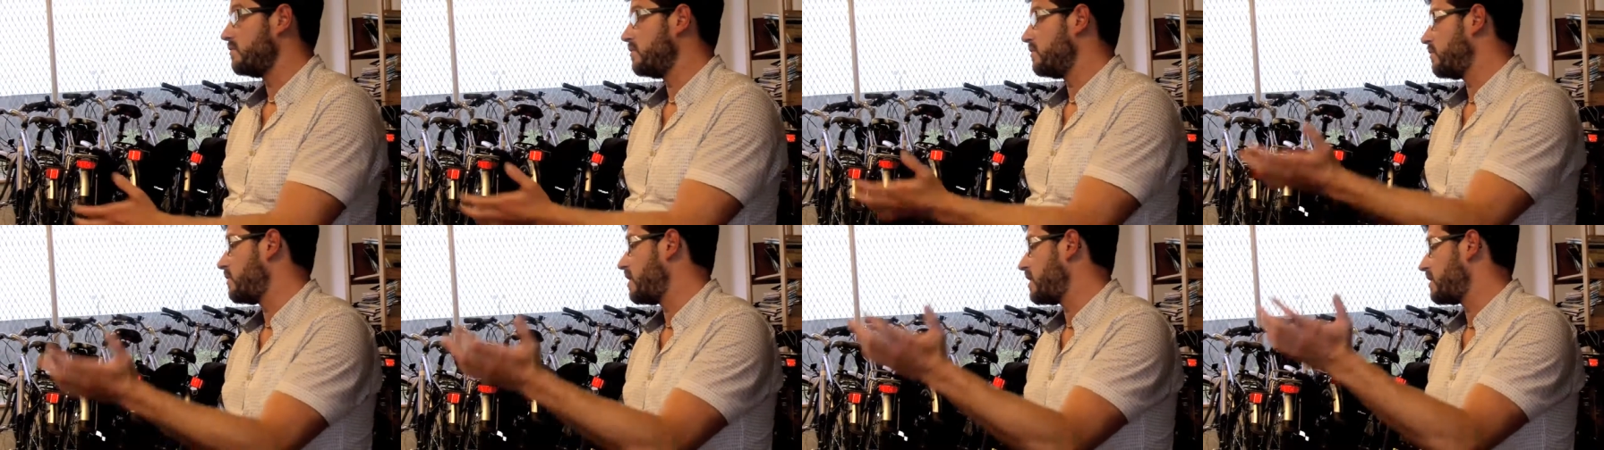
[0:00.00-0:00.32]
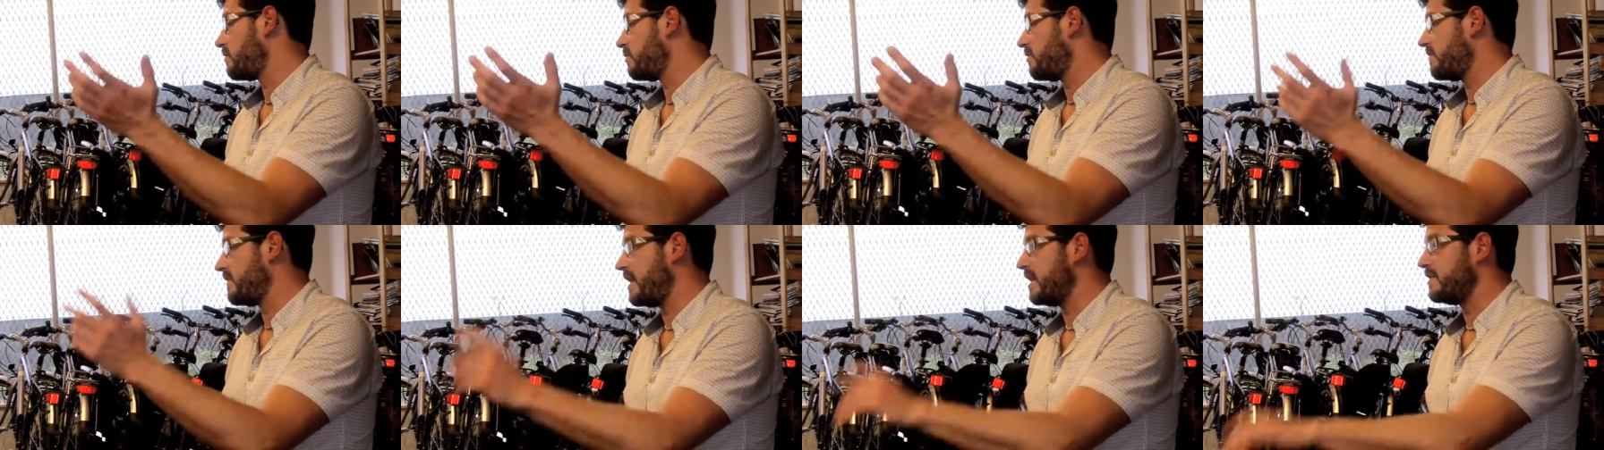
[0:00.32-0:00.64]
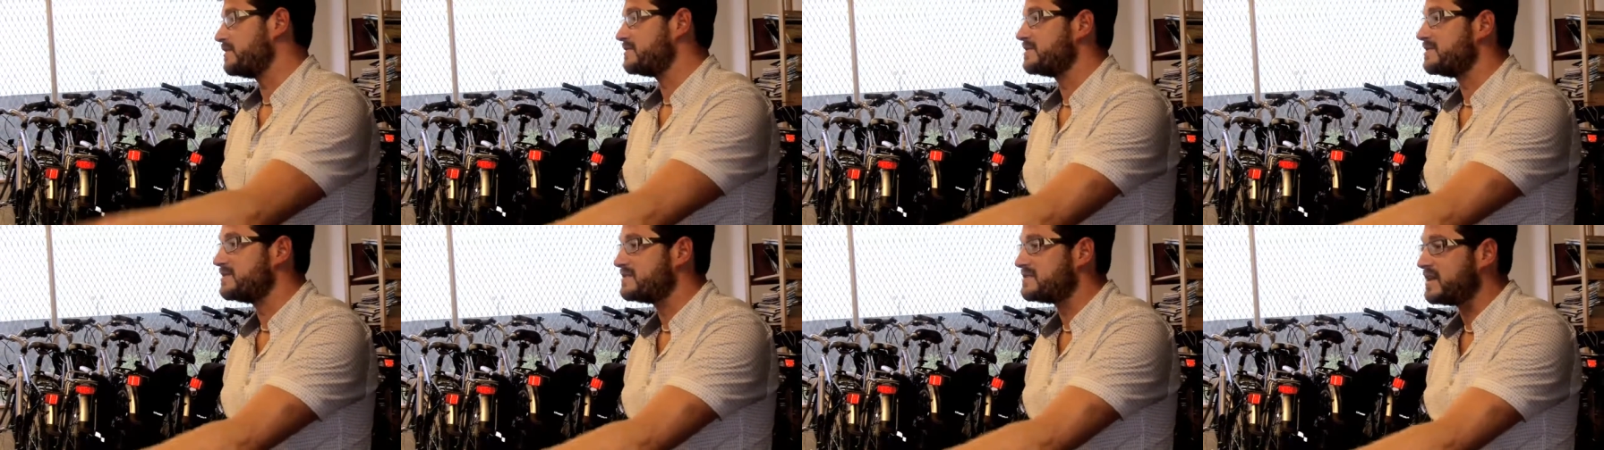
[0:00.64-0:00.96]
we're working with
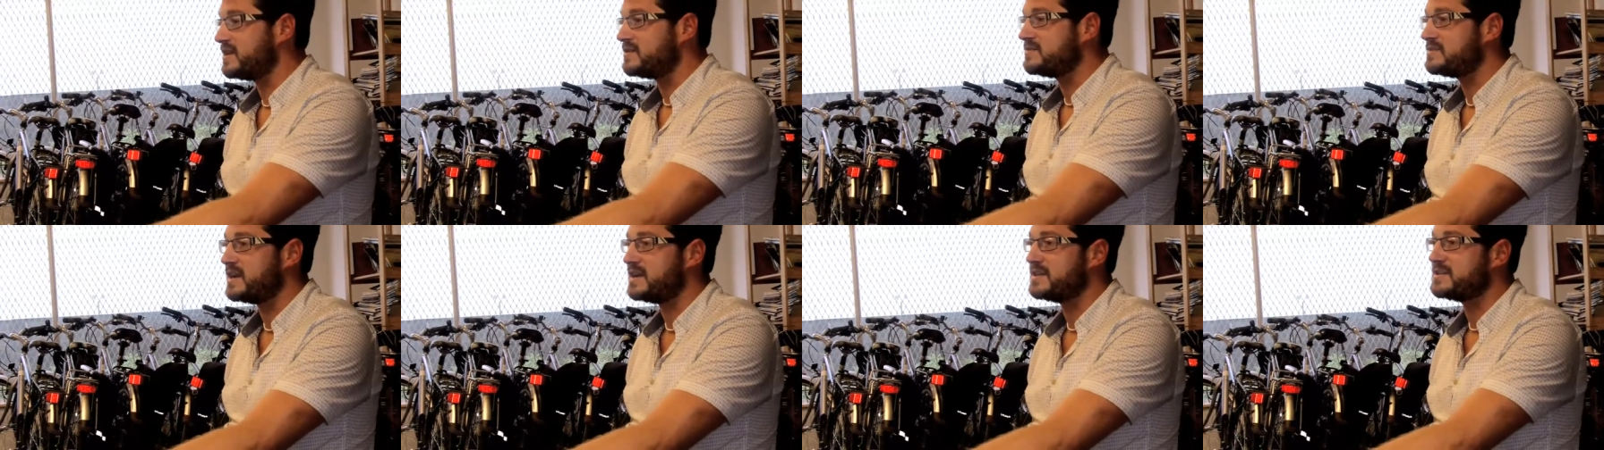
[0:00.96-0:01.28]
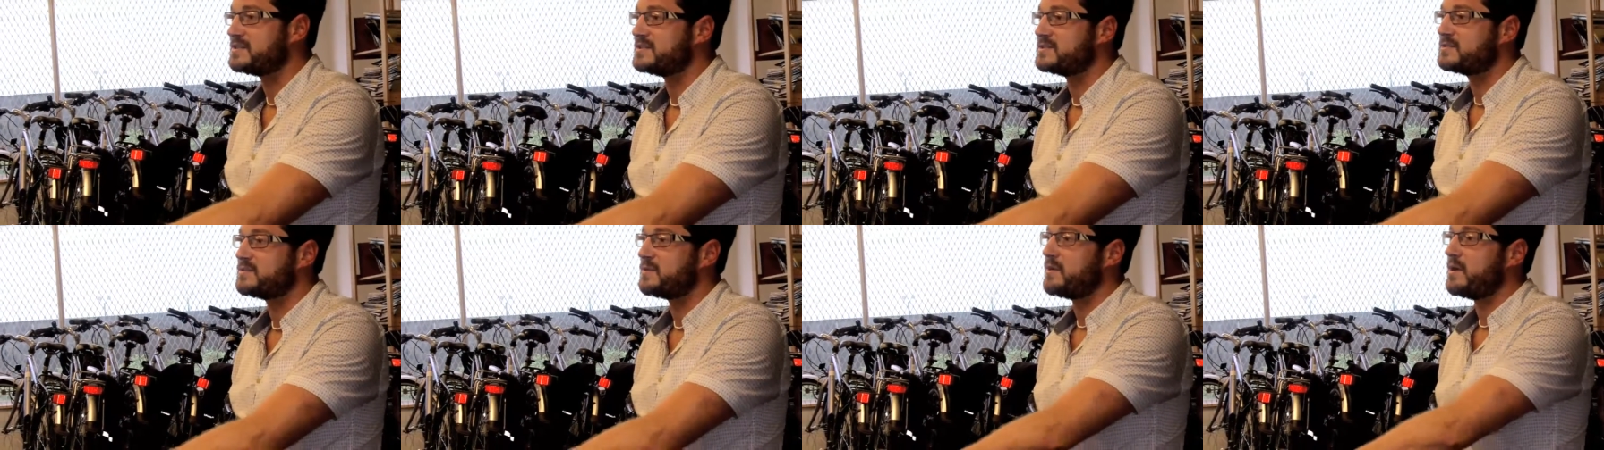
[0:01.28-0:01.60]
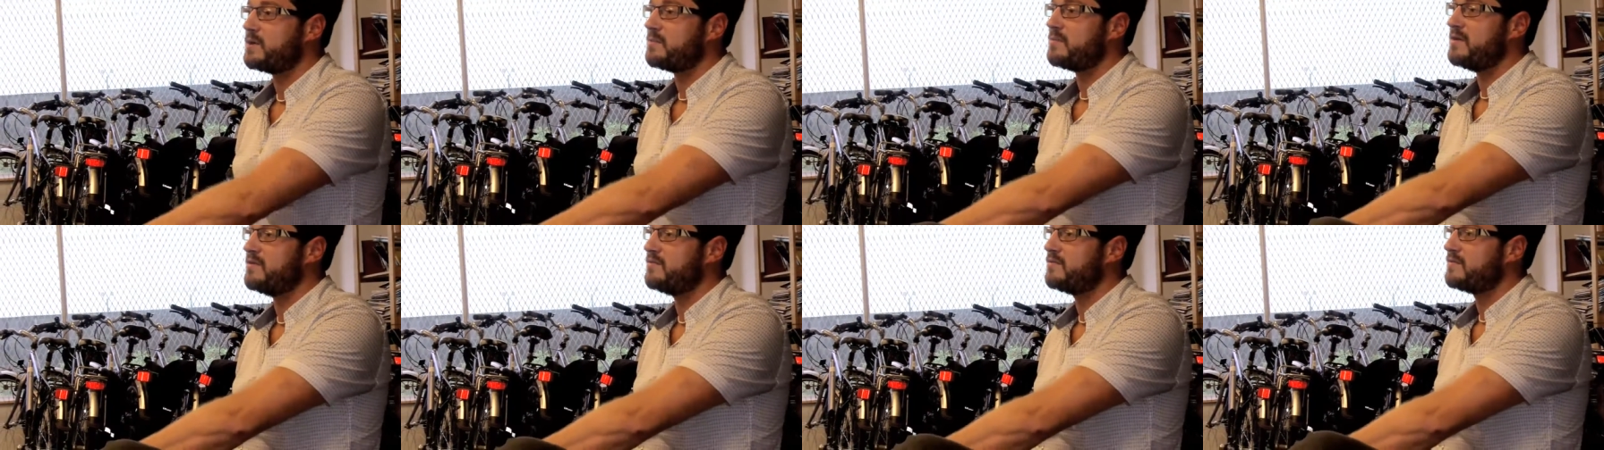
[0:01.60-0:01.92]
housing associations, we
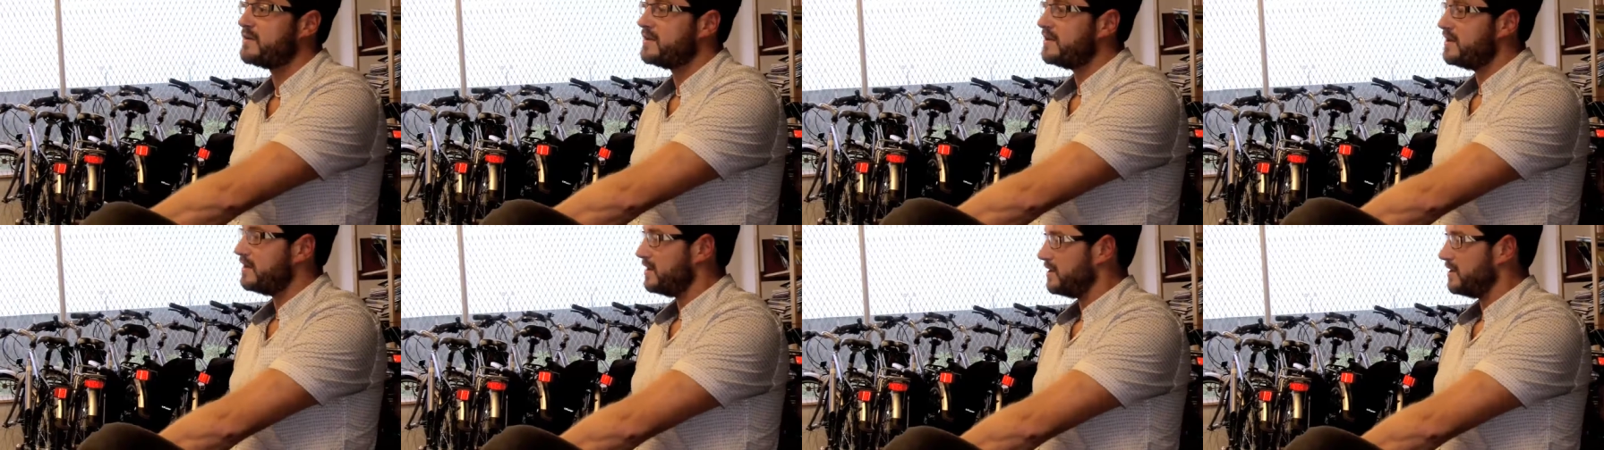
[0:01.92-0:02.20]
work with